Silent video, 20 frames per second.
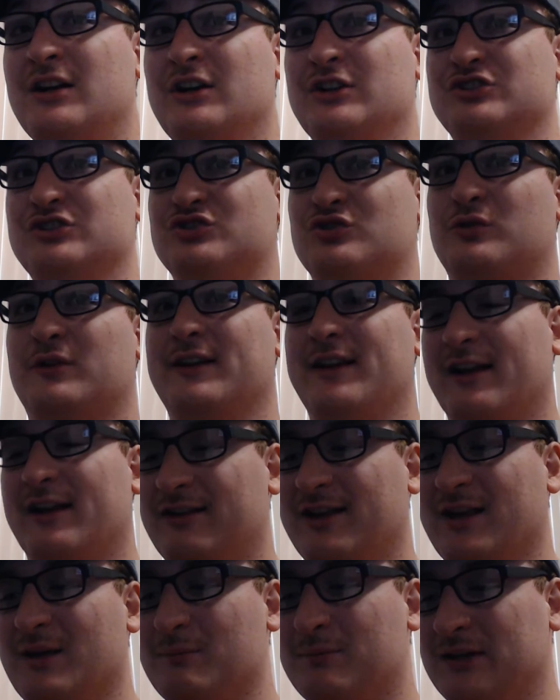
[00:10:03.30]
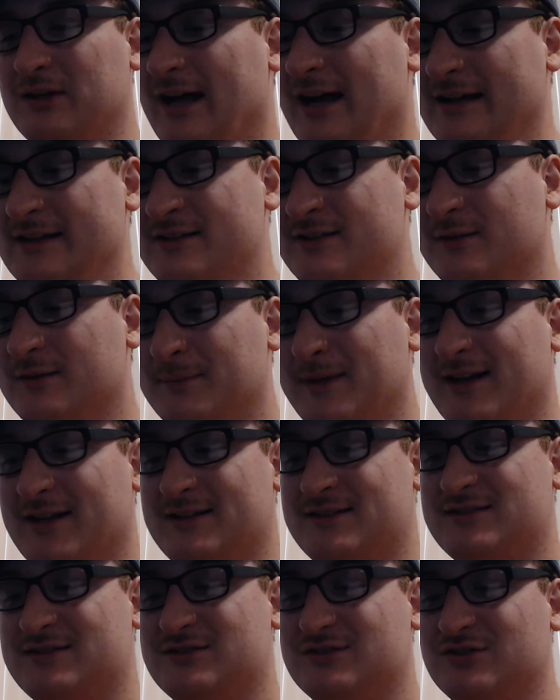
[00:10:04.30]
storytelling and plots that
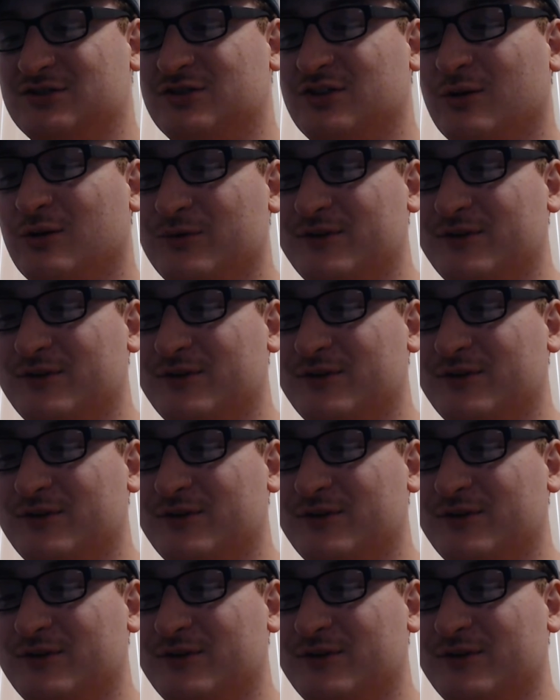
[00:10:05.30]
makes no